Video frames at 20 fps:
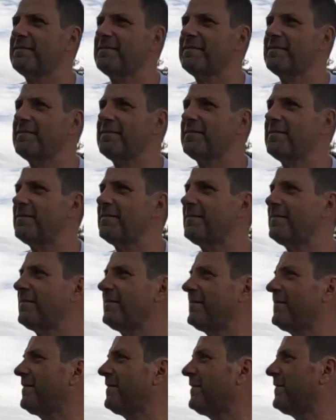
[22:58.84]

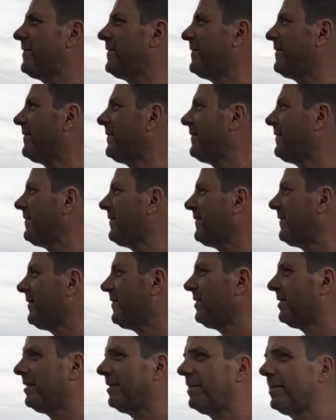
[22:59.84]

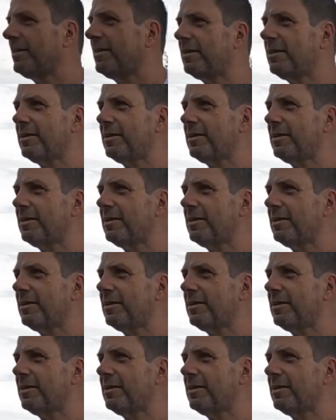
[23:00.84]
(no one is talking)